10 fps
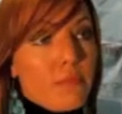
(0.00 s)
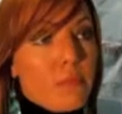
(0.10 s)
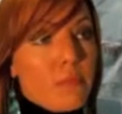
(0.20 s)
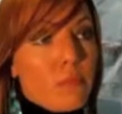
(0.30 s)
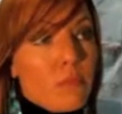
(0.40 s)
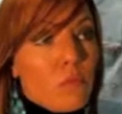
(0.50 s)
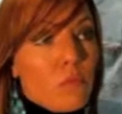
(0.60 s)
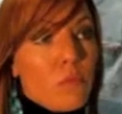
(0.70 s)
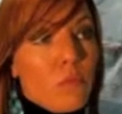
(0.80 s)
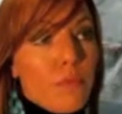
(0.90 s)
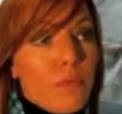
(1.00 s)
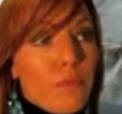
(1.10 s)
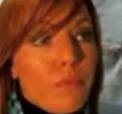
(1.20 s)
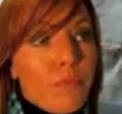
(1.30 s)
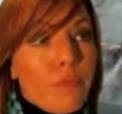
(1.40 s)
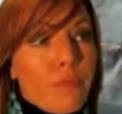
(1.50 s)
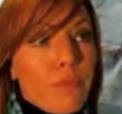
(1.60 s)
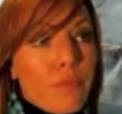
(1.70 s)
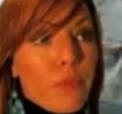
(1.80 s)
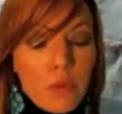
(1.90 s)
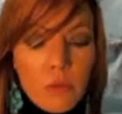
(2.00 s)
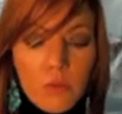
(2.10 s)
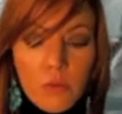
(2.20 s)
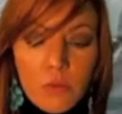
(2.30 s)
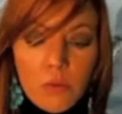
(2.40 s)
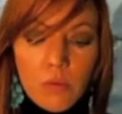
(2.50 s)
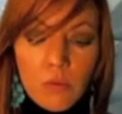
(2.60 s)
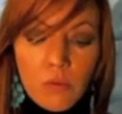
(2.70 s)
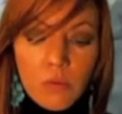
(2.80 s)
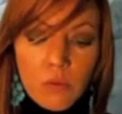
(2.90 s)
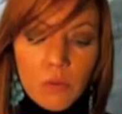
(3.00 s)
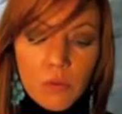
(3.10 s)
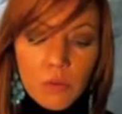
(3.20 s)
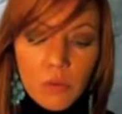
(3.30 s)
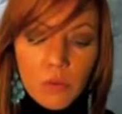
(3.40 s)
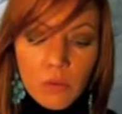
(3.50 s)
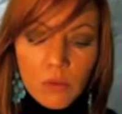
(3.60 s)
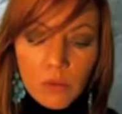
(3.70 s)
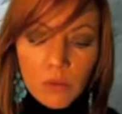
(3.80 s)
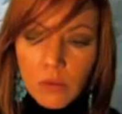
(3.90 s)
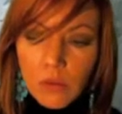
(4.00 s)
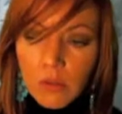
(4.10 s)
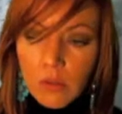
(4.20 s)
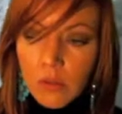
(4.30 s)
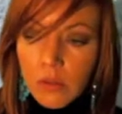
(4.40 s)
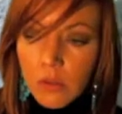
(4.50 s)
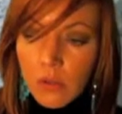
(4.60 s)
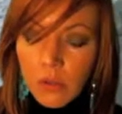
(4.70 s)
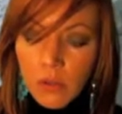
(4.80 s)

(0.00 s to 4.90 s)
No one is speaking in this clip.